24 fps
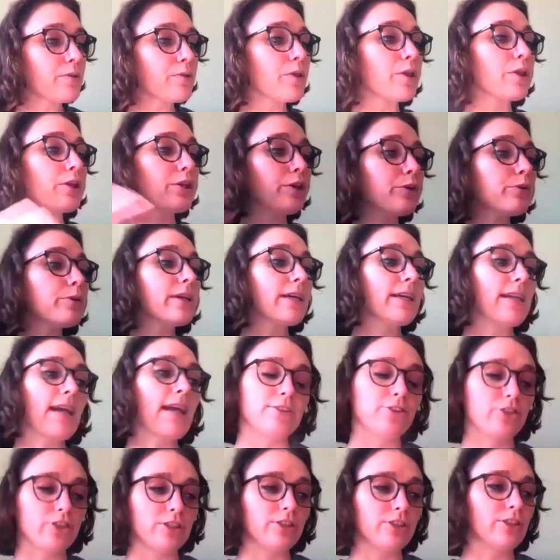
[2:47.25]
The Union,
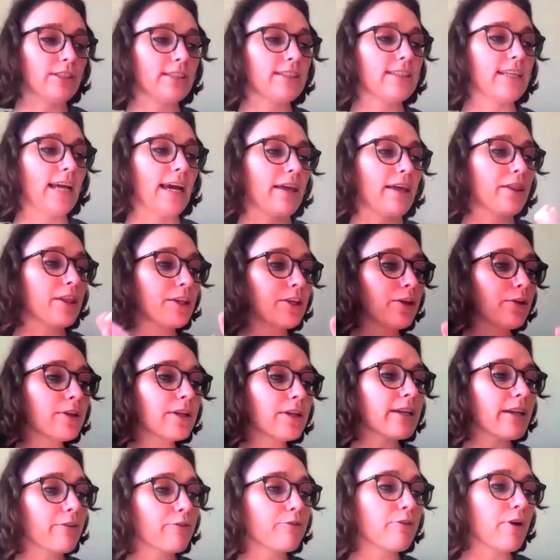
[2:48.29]
I should just say, the
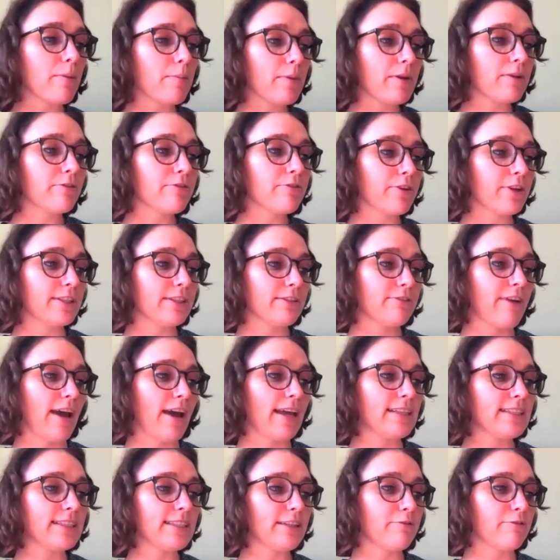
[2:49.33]
Union of Women for
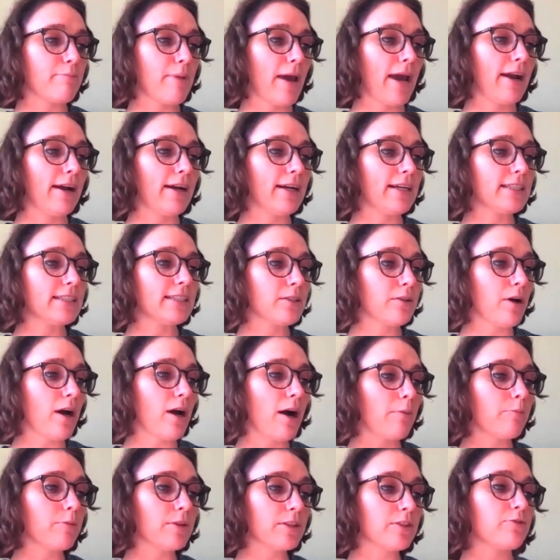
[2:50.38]
Defense of Paris
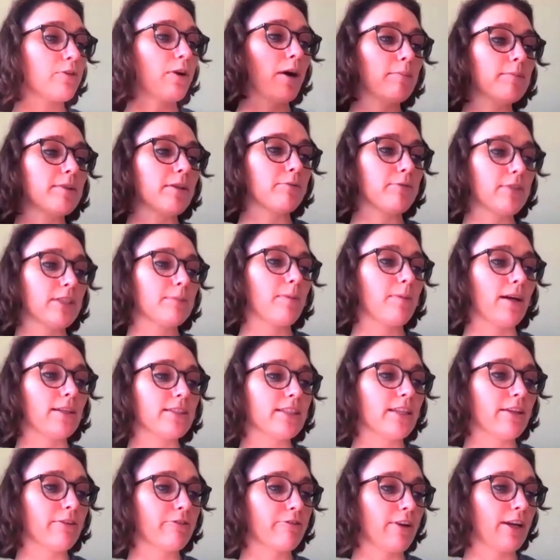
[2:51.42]
was formed in
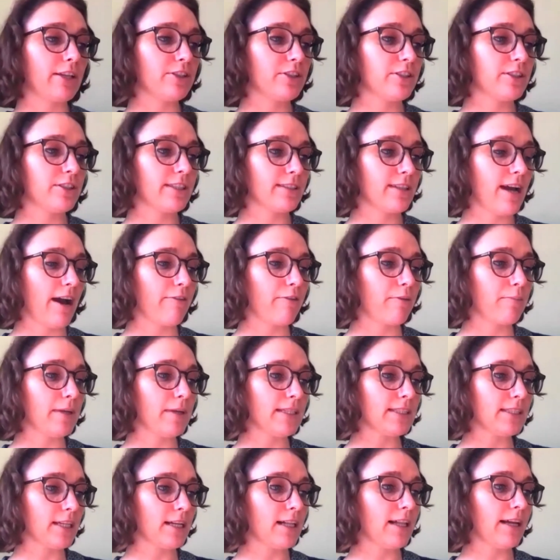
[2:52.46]
response to the French
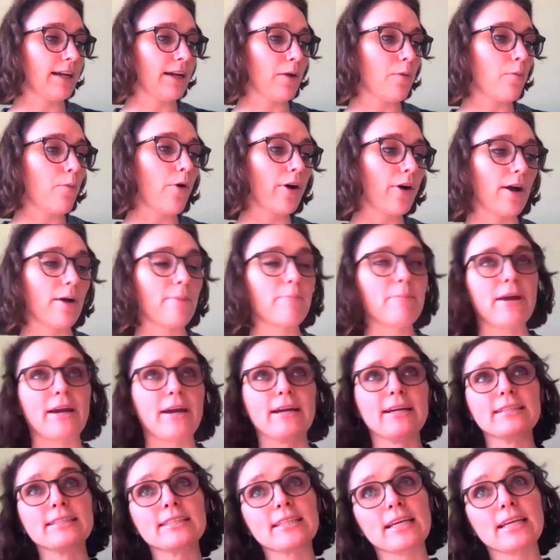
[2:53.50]
government declaring war on
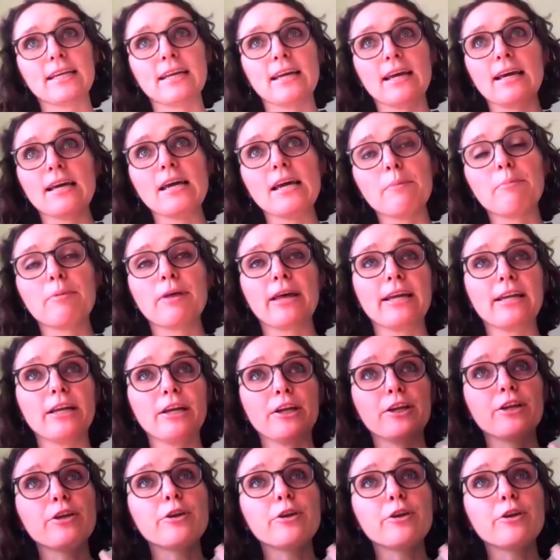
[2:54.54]
Paris. It played a